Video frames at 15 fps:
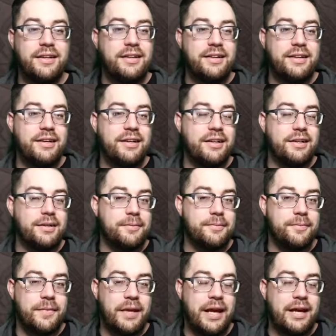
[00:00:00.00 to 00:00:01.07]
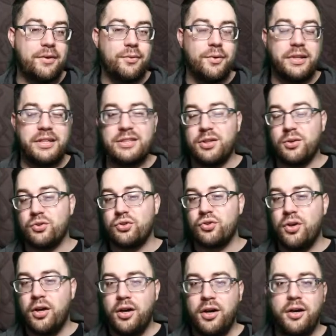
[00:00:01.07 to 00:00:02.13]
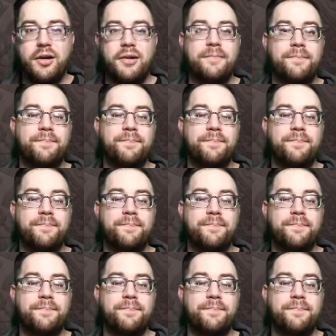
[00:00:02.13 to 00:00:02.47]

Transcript: they had a really slow draw.